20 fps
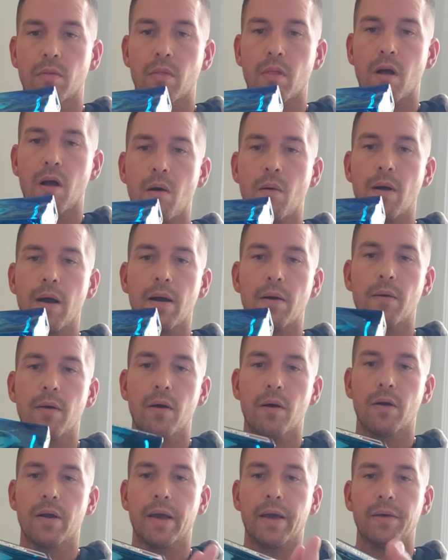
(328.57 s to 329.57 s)
Oh wow,
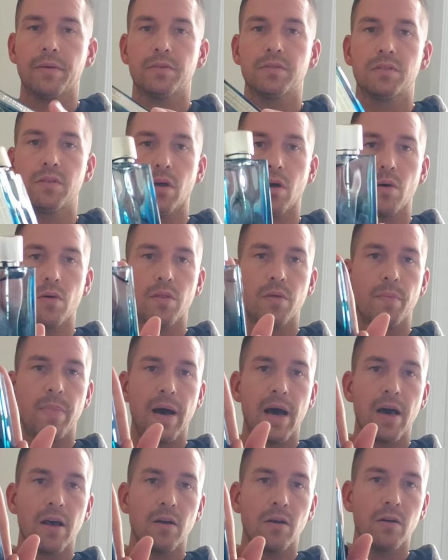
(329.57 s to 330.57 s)
okay, so the
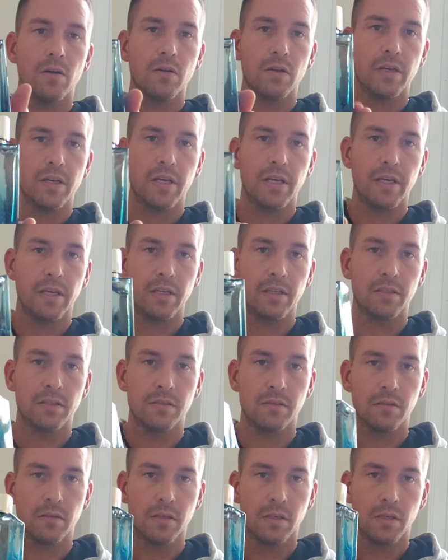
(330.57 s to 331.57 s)
bottle is